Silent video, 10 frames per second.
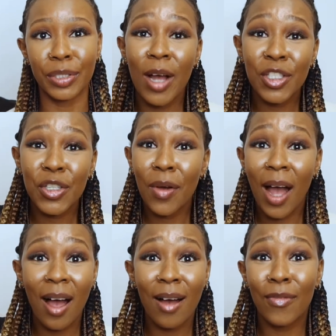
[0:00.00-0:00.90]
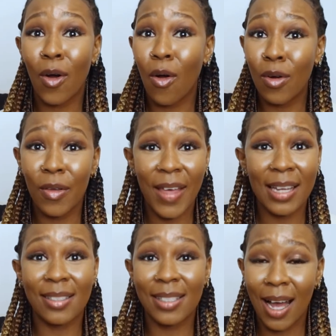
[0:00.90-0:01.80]
Once you have all of
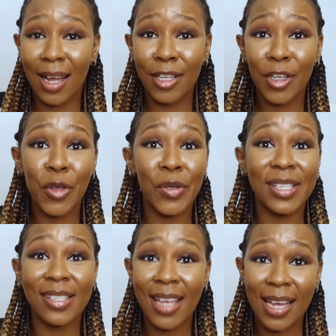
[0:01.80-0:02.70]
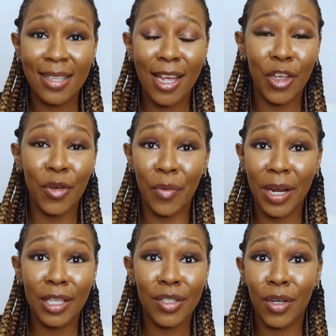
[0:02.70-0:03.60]
that done, you're set and you're
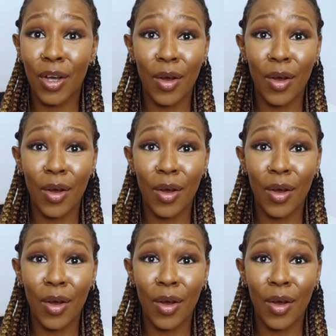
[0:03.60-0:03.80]
ready to